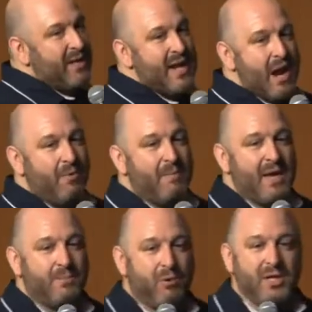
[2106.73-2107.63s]
be enamored
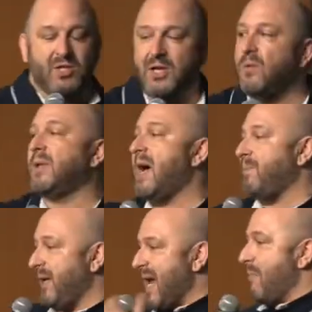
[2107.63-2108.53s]
by the preaching, you will
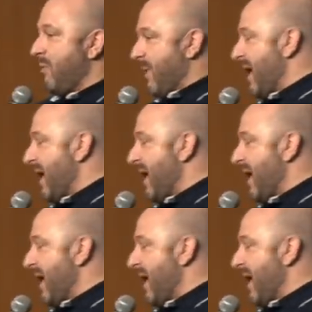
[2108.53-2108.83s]
not be enamored